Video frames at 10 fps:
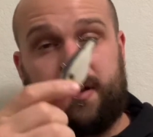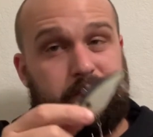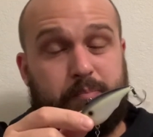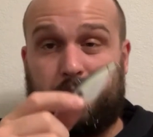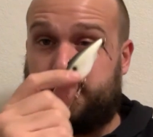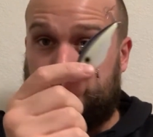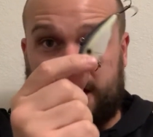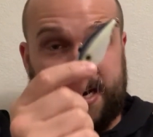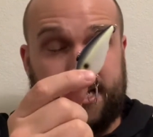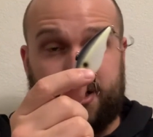
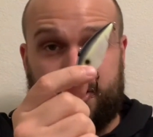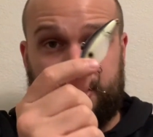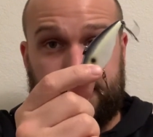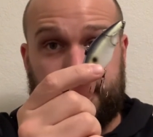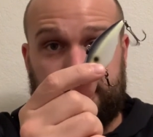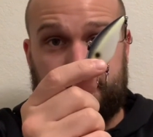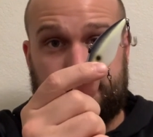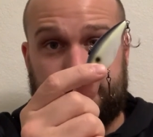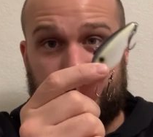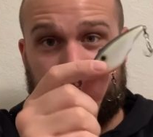plenty of good color
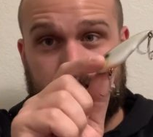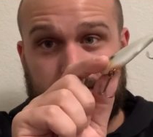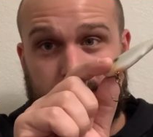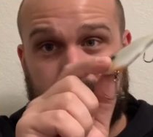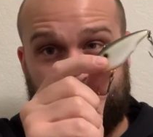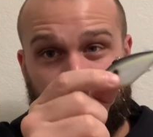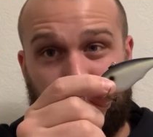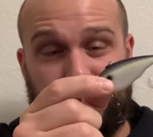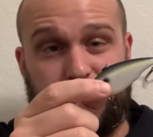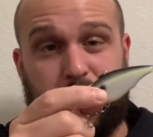selections for
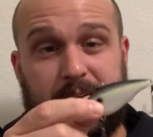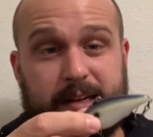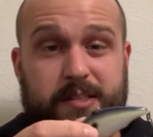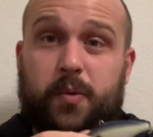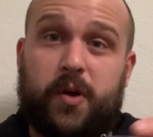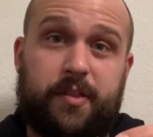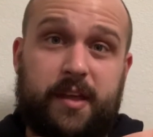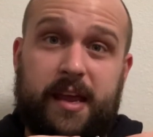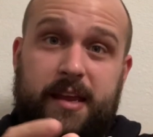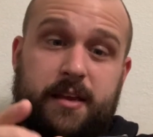this bait. That's the one
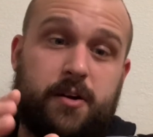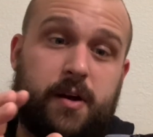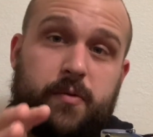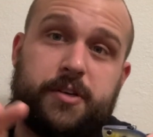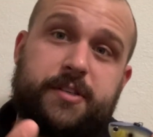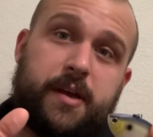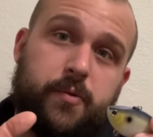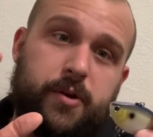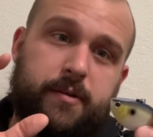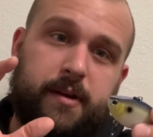thing, you know, I wish they
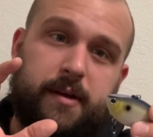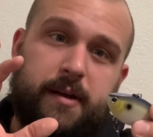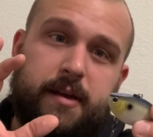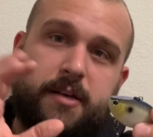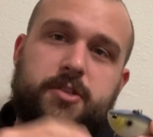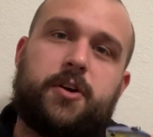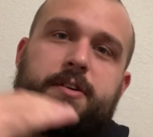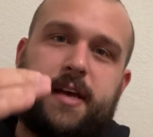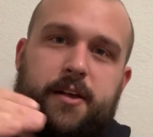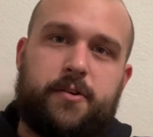would start
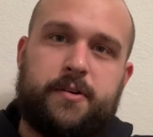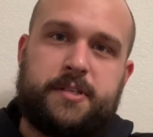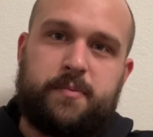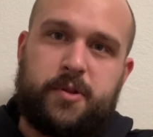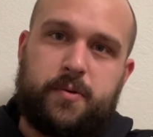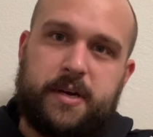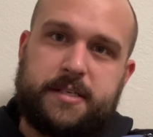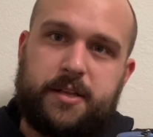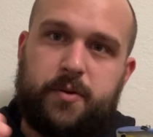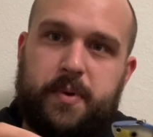tailoring some of the rest
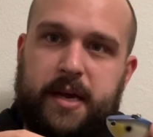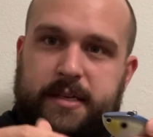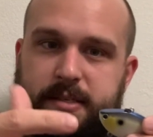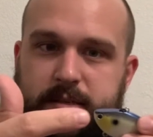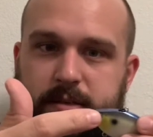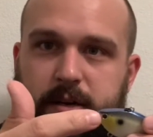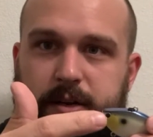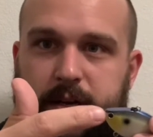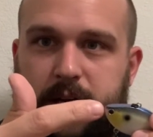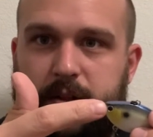of their baits on
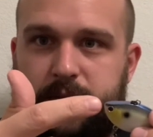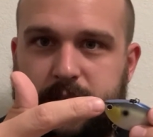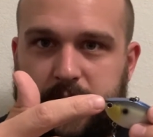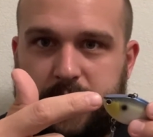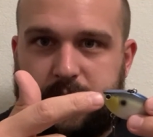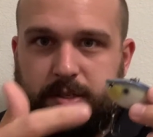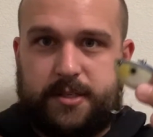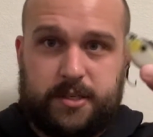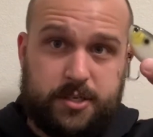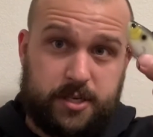the color selections
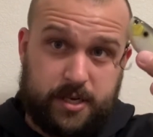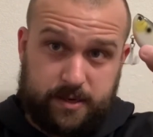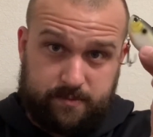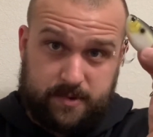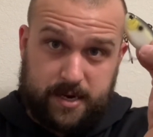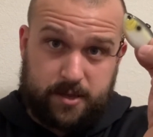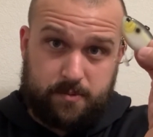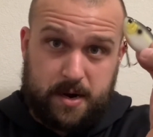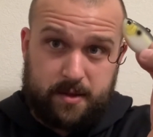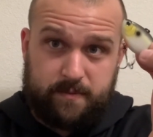that you get out of the
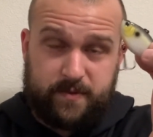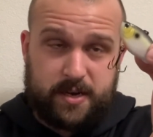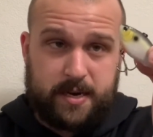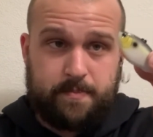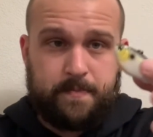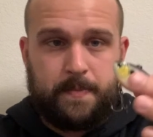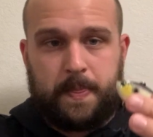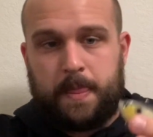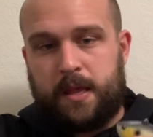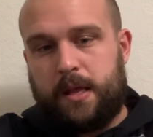Rattlen Vibe.
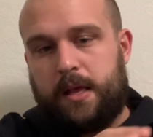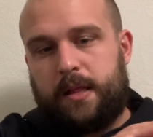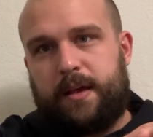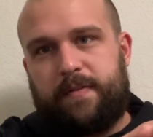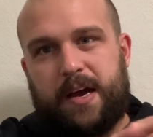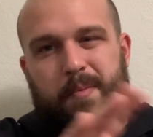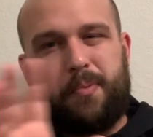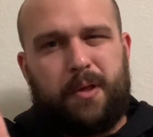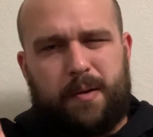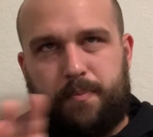They've got a
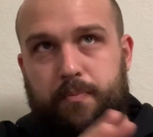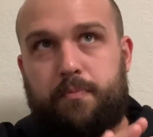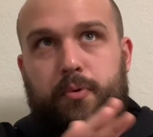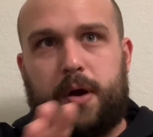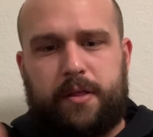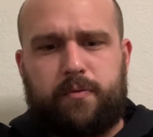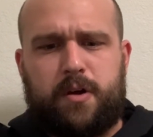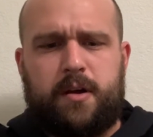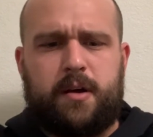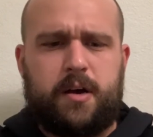
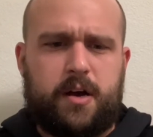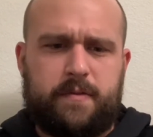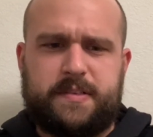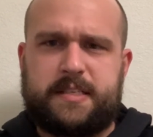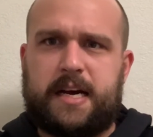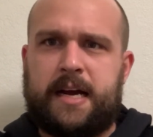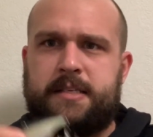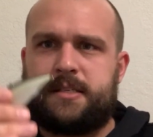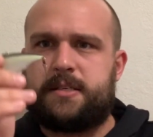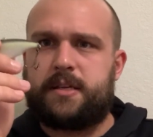plethora of
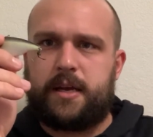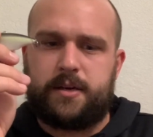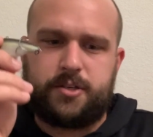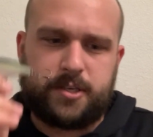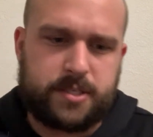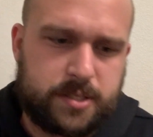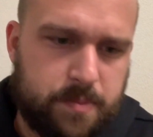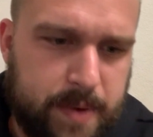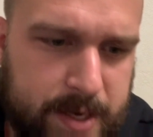sizes, and just to make